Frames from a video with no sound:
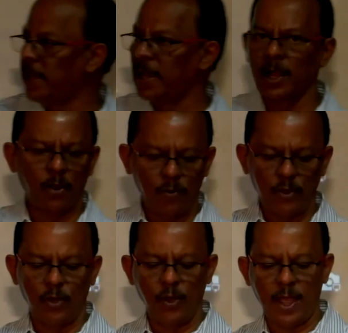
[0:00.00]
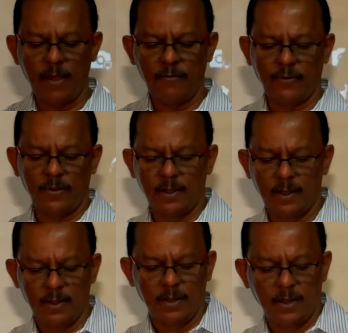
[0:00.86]
my account you have
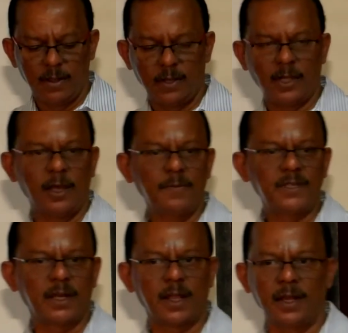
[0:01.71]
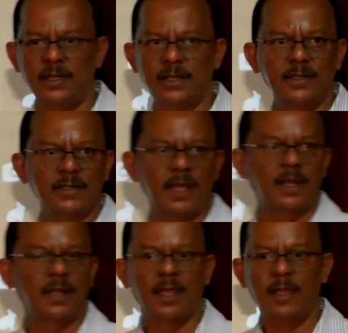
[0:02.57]
terms and conditions
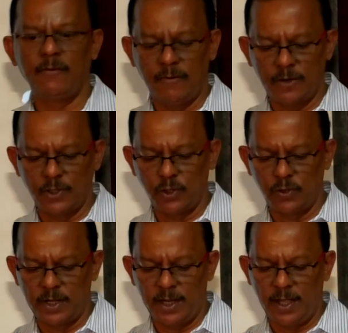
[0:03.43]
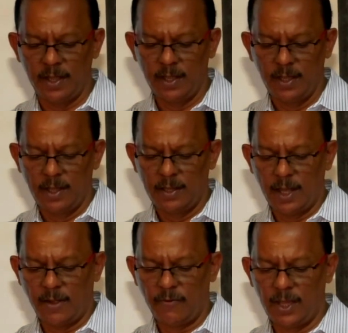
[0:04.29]
that everyone should read
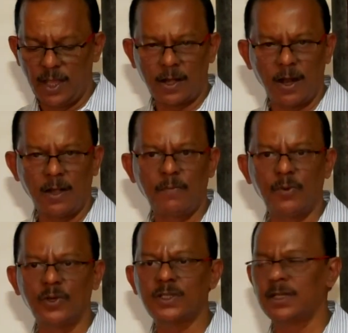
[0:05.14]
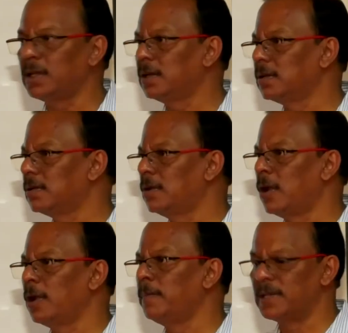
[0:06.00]
that we are not posting
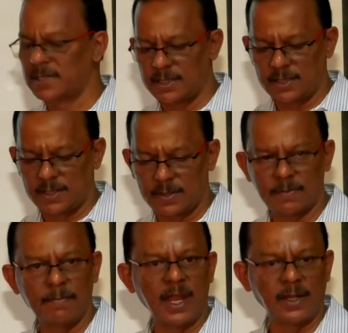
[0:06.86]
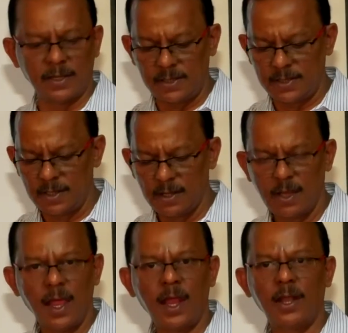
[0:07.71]
non business matters
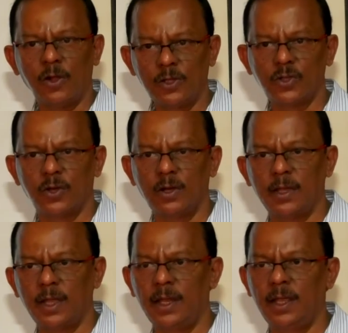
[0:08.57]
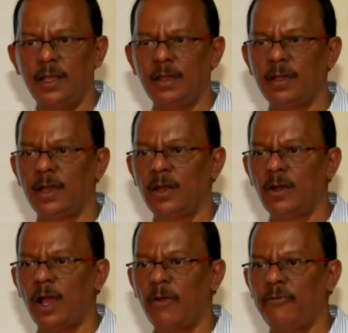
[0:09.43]
and also any you
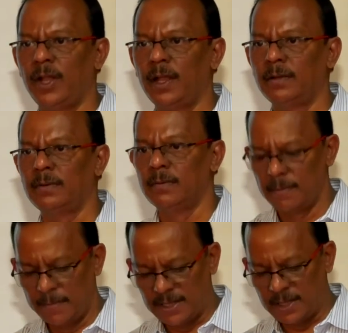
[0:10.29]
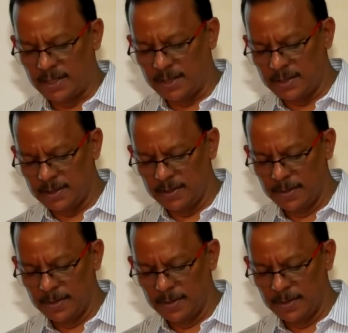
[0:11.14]
know offended messages